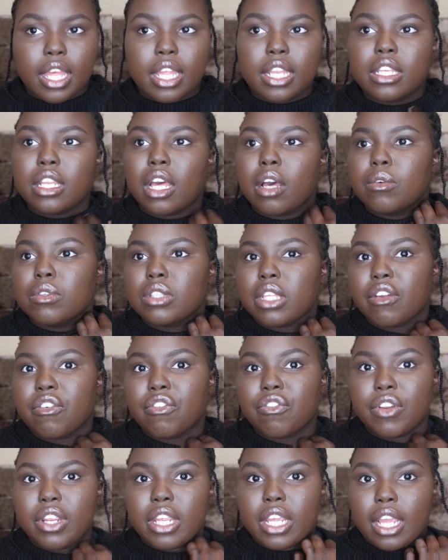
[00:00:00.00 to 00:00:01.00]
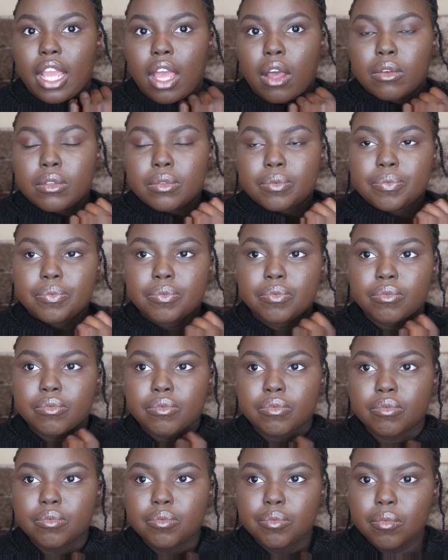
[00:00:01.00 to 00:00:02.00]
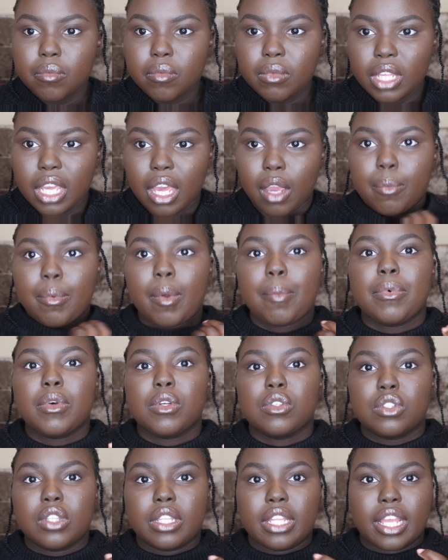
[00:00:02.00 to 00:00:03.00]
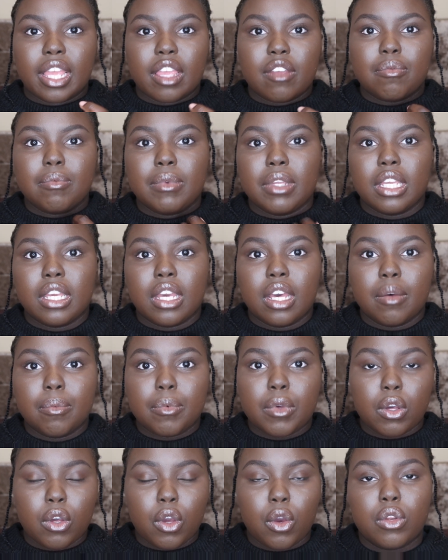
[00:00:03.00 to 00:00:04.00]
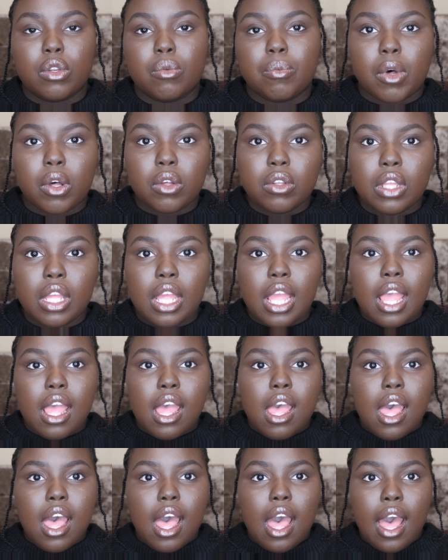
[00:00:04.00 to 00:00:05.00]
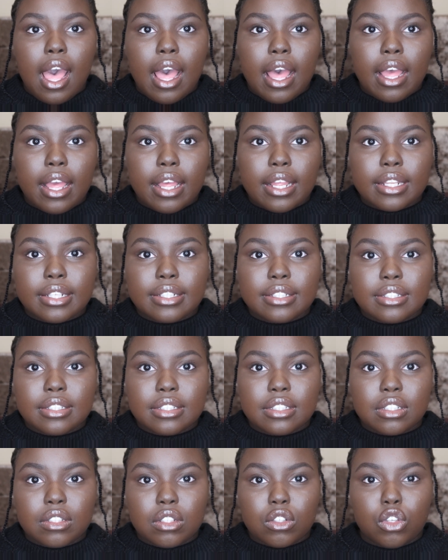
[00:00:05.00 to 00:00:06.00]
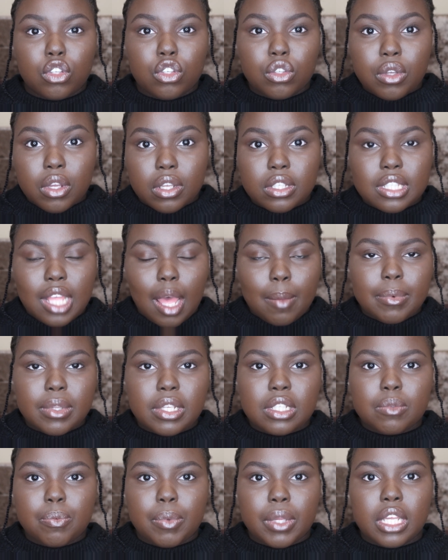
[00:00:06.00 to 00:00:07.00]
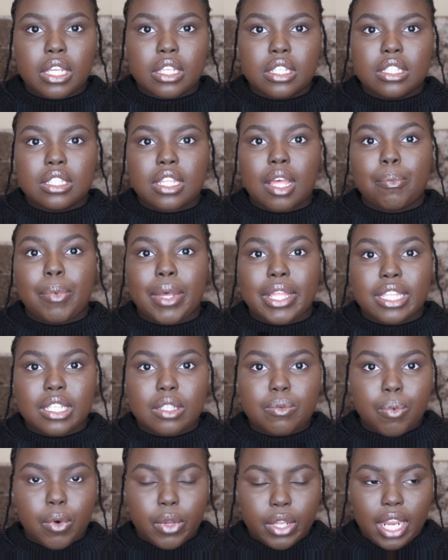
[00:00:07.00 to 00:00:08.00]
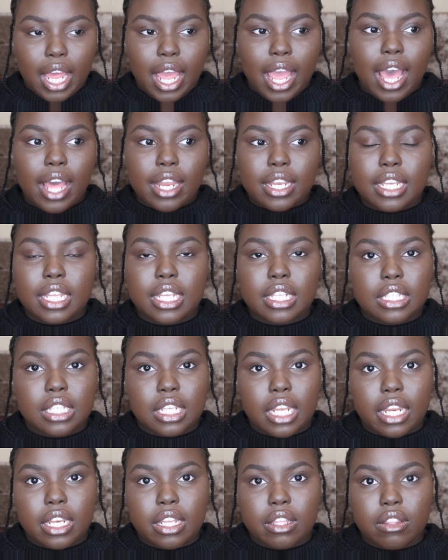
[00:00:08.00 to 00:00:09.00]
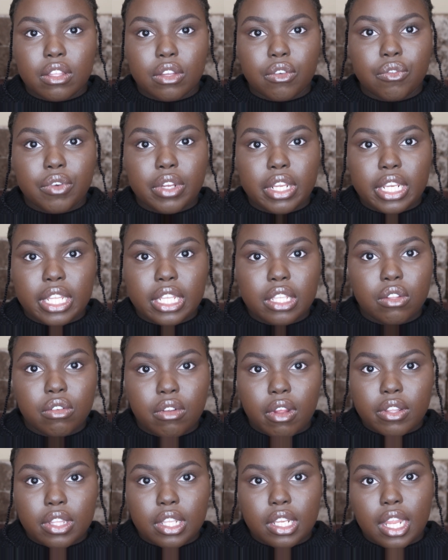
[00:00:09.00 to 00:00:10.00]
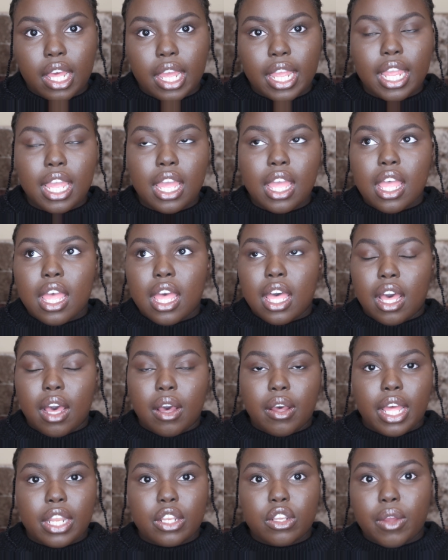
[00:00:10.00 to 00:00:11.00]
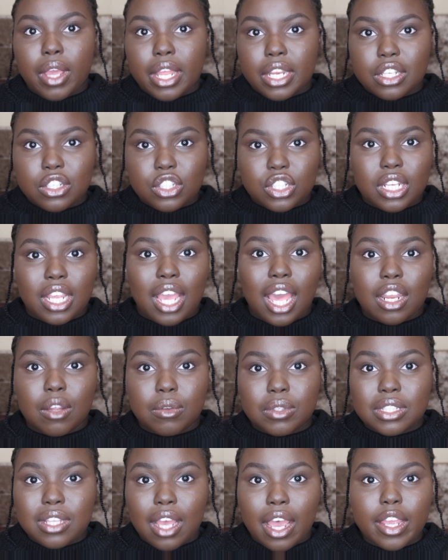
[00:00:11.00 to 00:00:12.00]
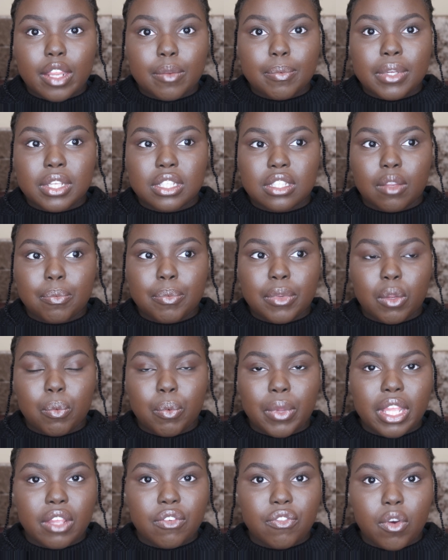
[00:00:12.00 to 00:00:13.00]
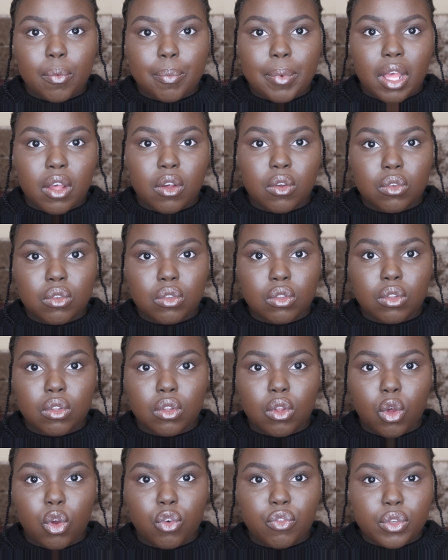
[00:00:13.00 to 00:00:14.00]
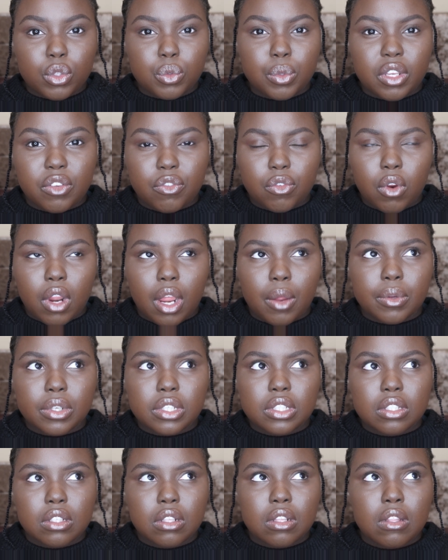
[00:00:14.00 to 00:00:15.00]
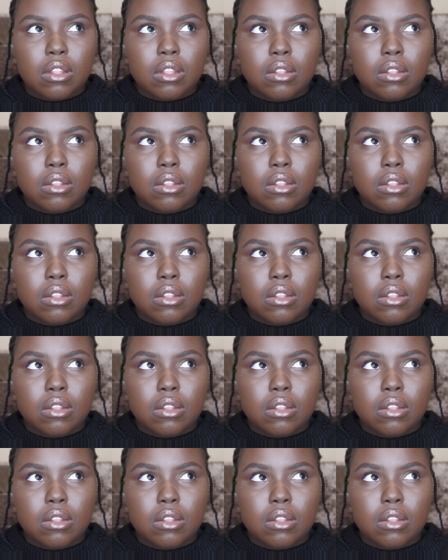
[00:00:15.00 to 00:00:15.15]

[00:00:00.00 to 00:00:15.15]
And I was like freaking out. I remember also they gave me cocodamol and glucose tablets, because by this point I hadn't eaten anything really throughout the night. I had no energy, and I was tired because I'd been awake for about over 24 hours.